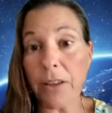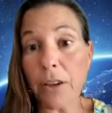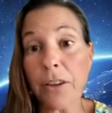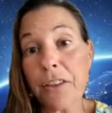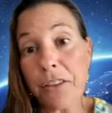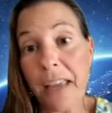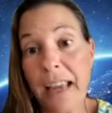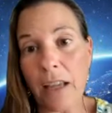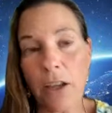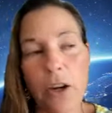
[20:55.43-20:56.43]
the the
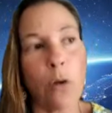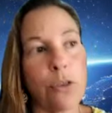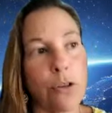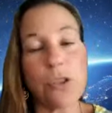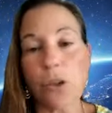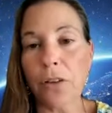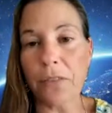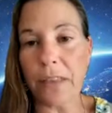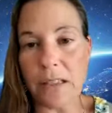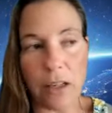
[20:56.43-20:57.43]
thing you know there's certain
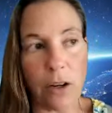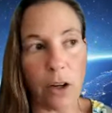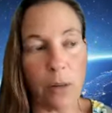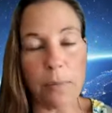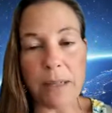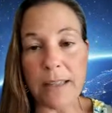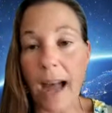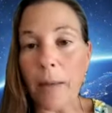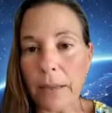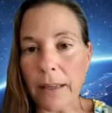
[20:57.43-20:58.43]
things that are going to be
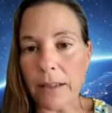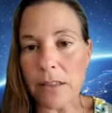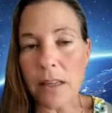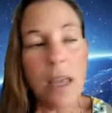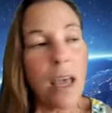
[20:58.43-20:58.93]
timeless